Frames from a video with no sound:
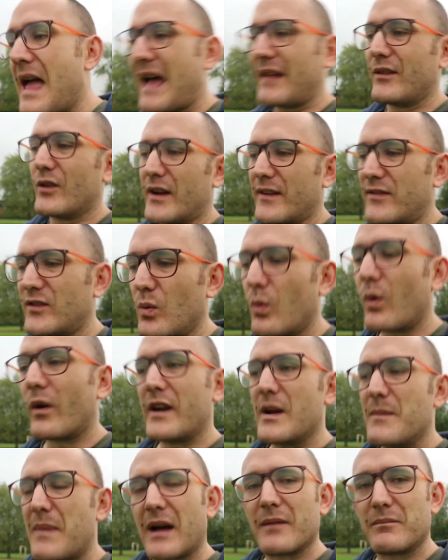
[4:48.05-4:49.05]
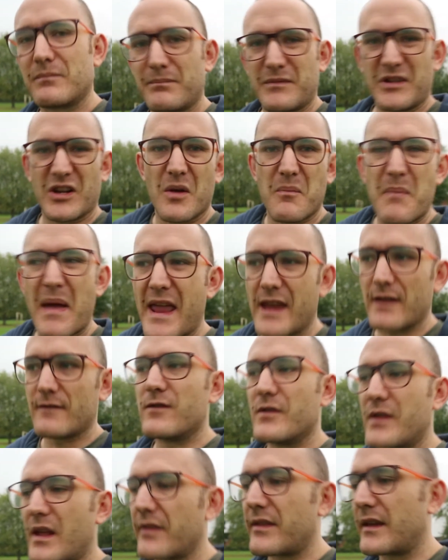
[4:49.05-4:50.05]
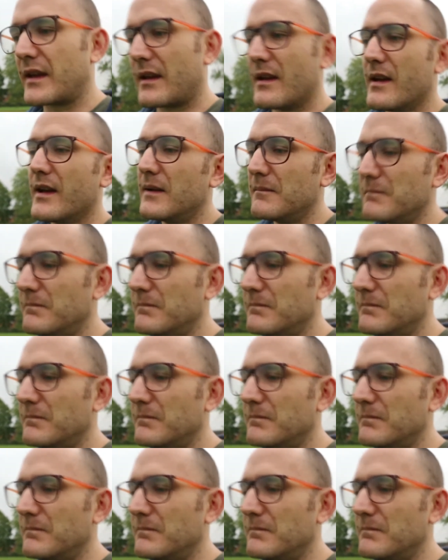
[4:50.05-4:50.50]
and not have to worry about paying for nothing.